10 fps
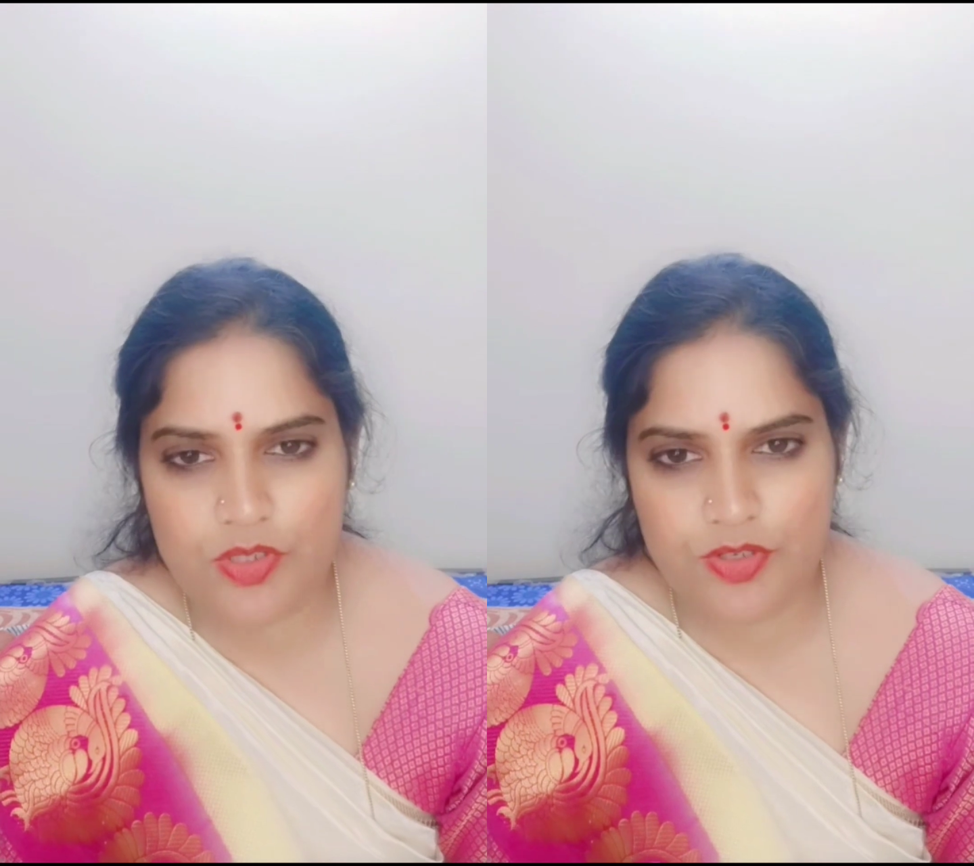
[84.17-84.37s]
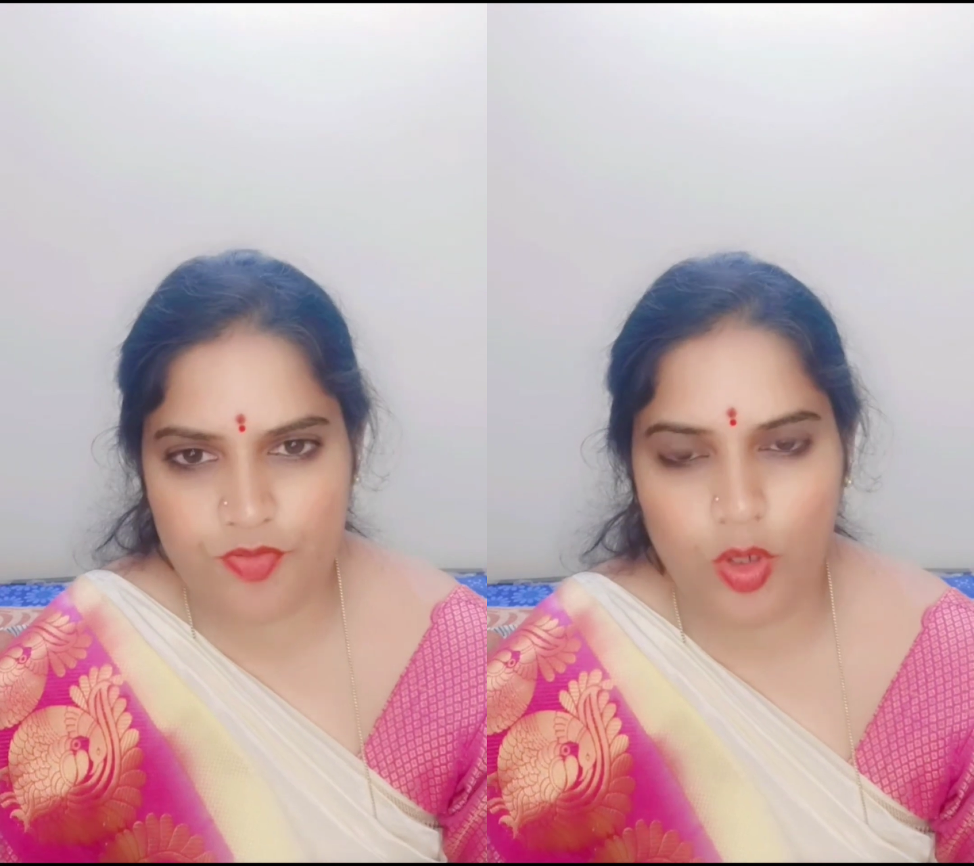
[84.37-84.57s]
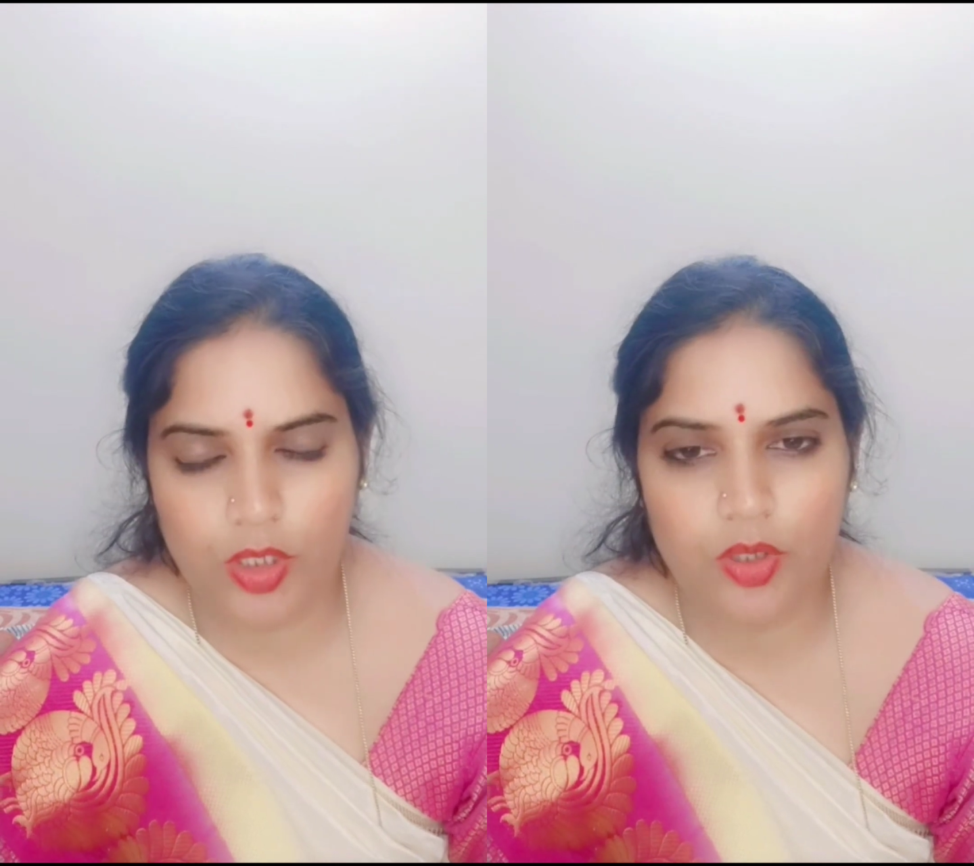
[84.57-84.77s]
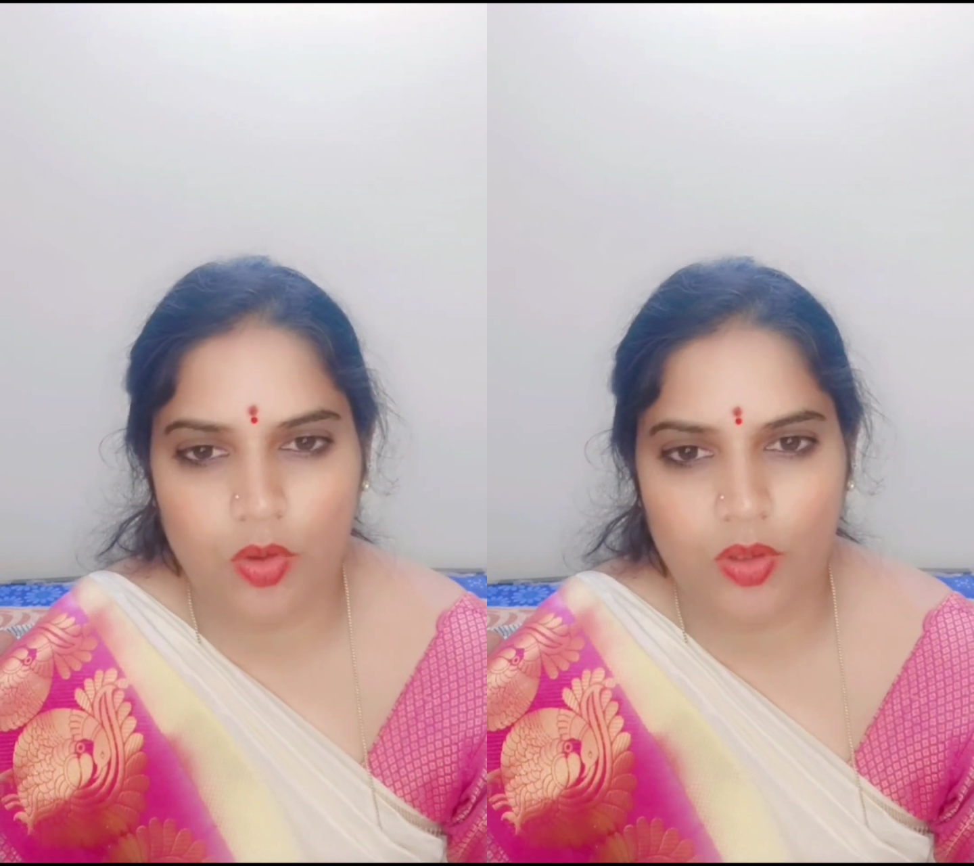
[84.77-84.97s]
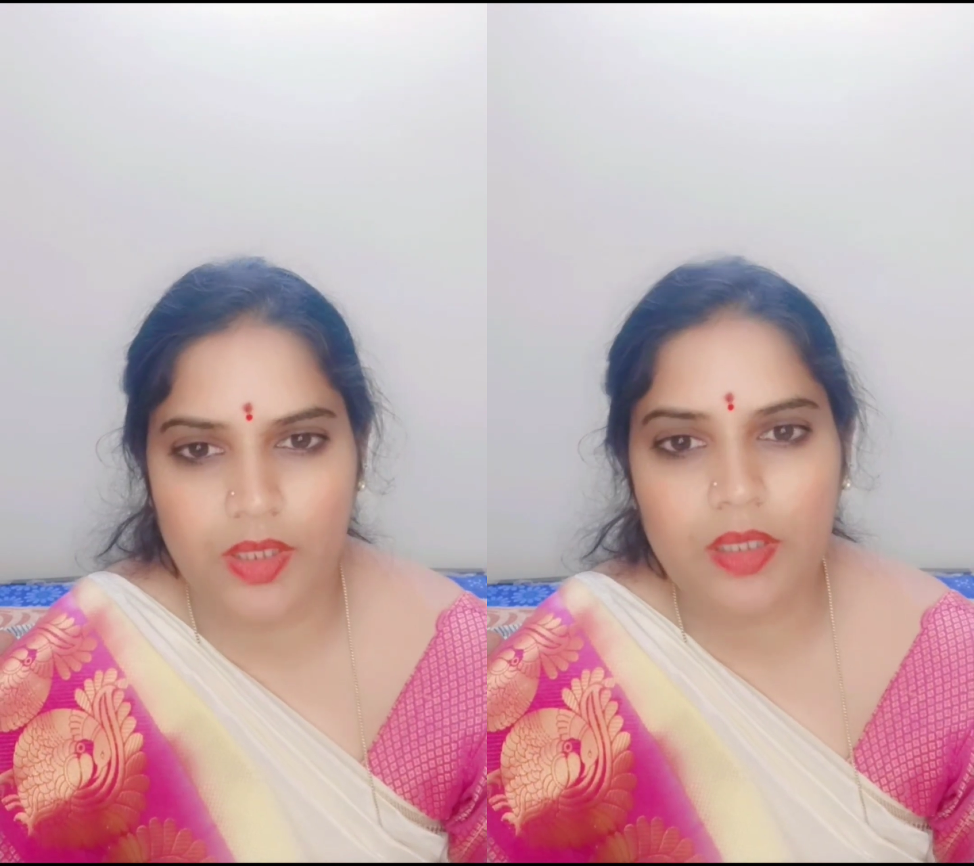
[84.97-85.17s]
was
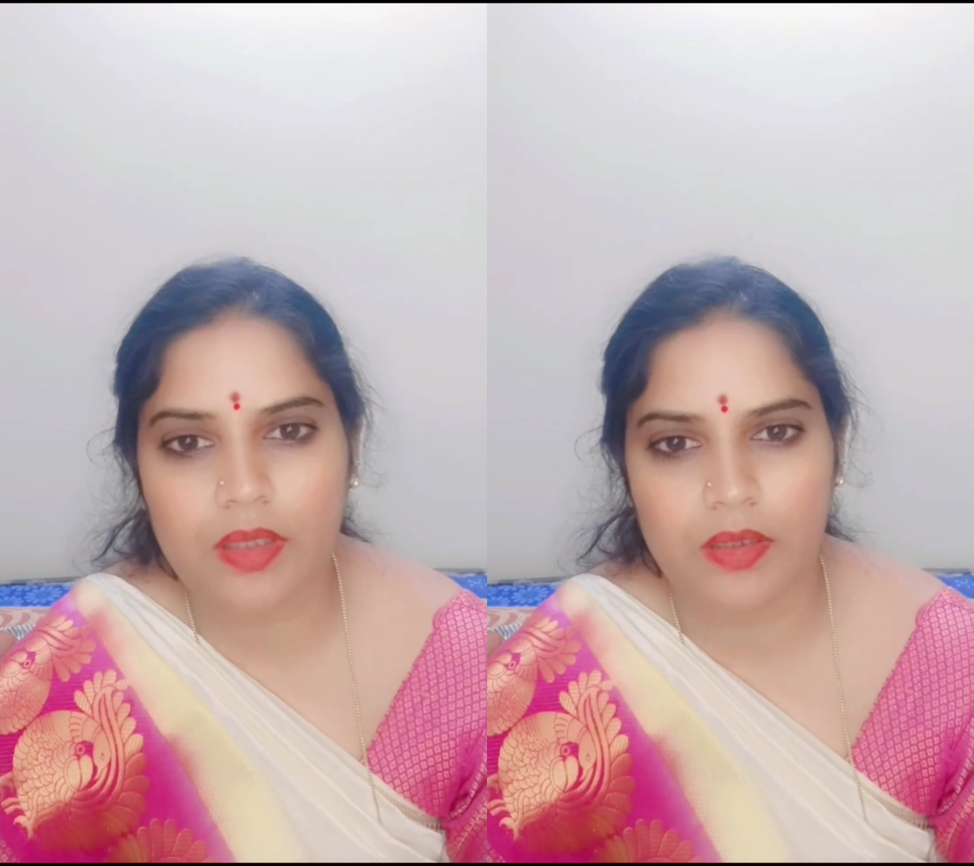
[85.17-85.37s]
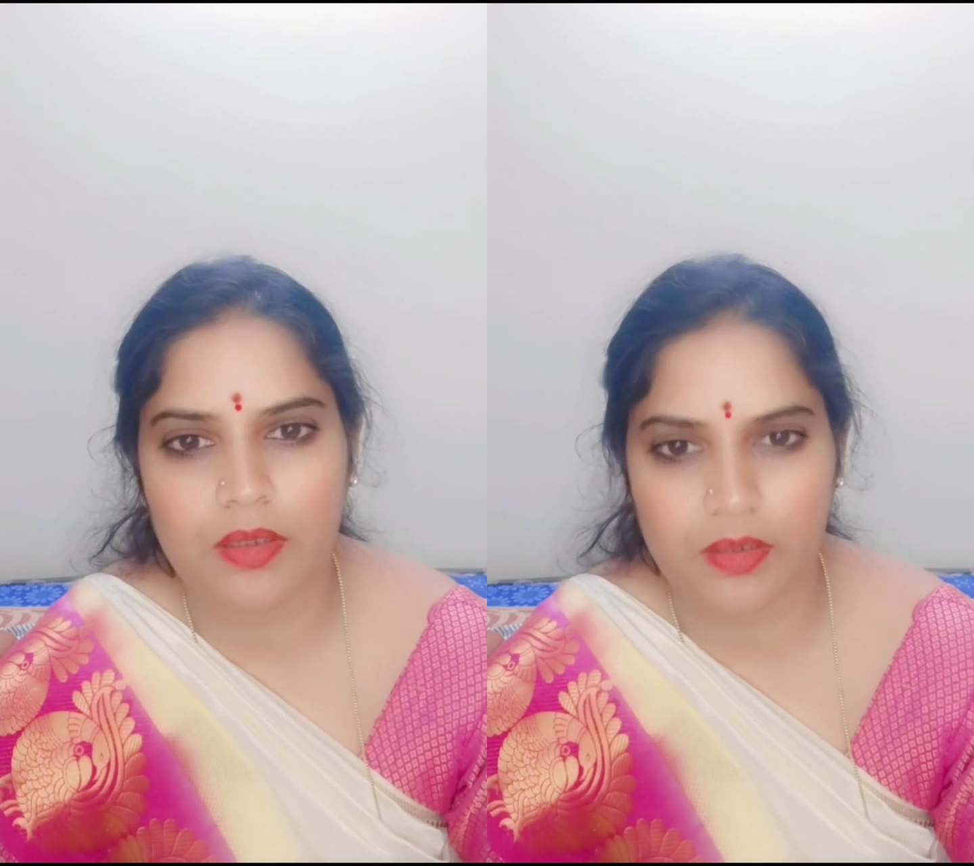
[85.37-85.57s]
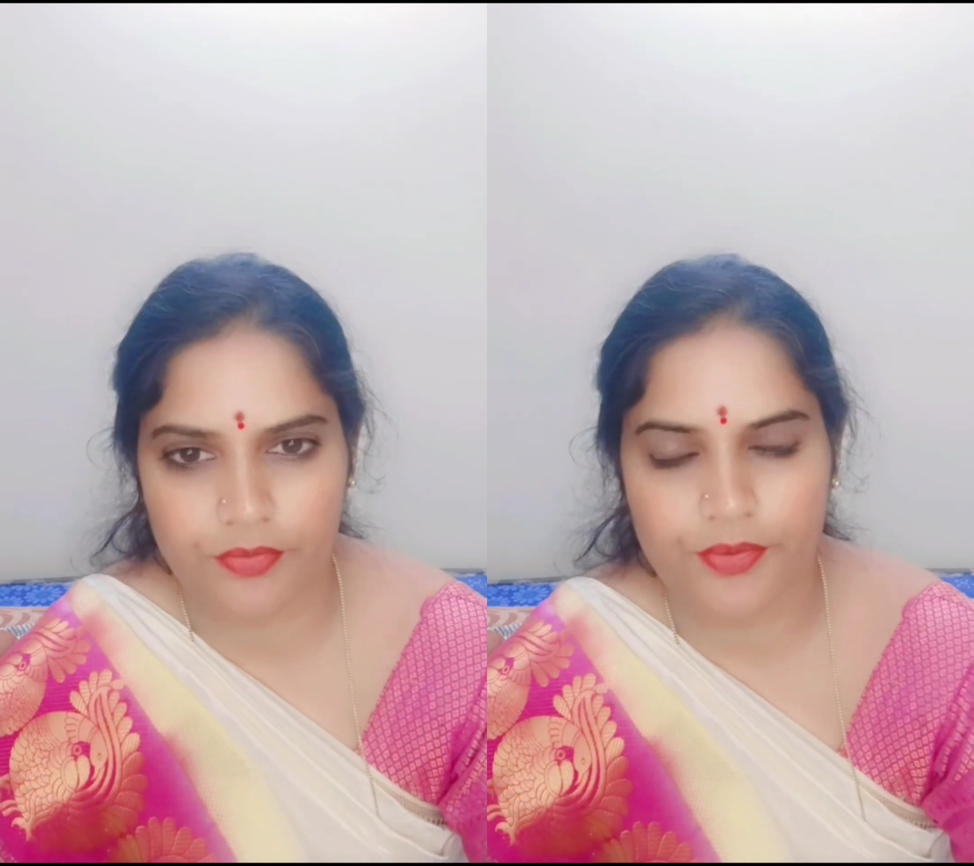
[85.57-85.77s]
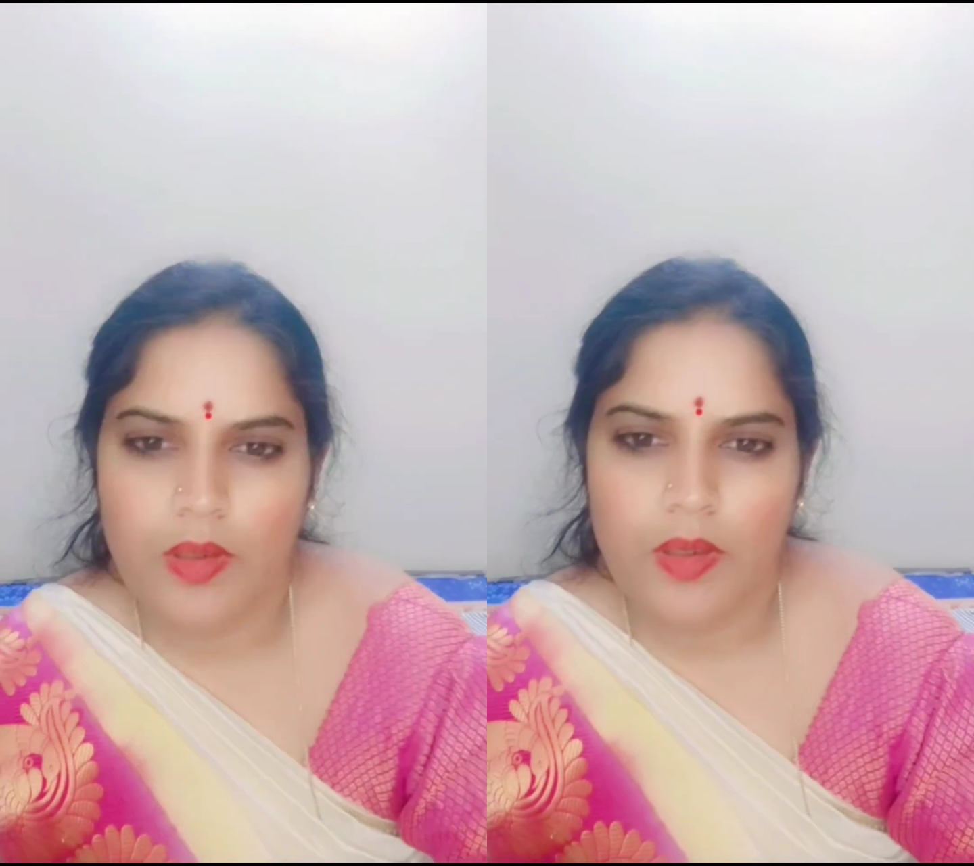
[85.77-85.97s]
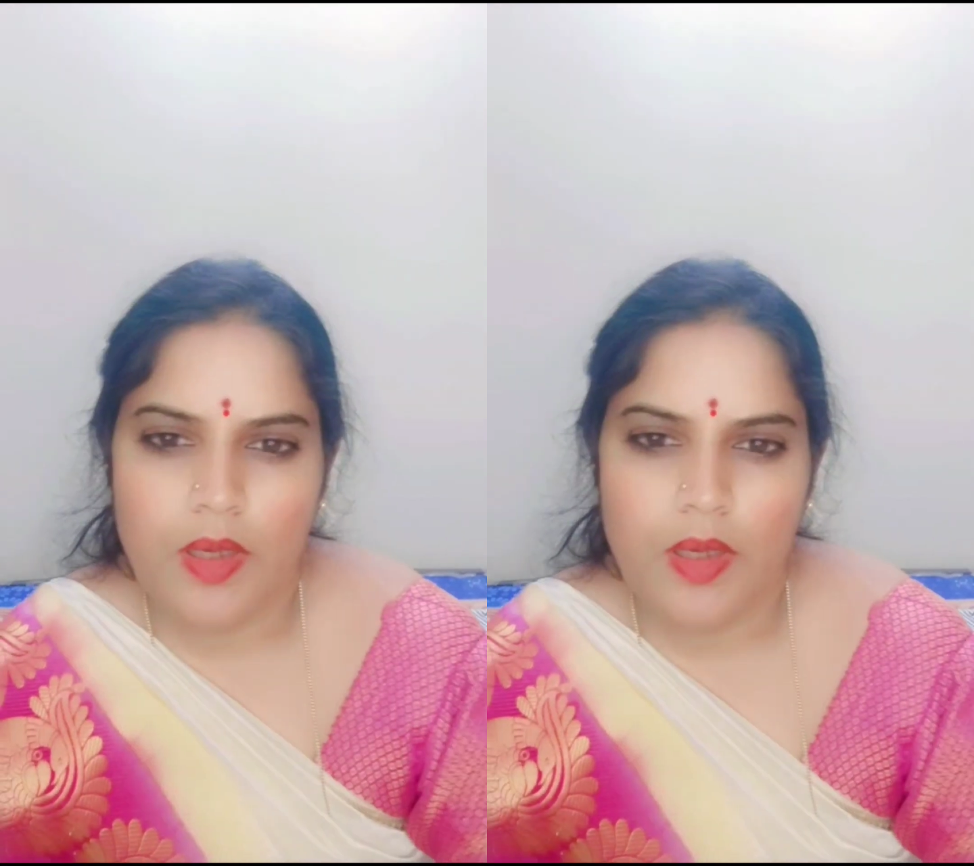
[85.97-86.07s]
falling on the earth.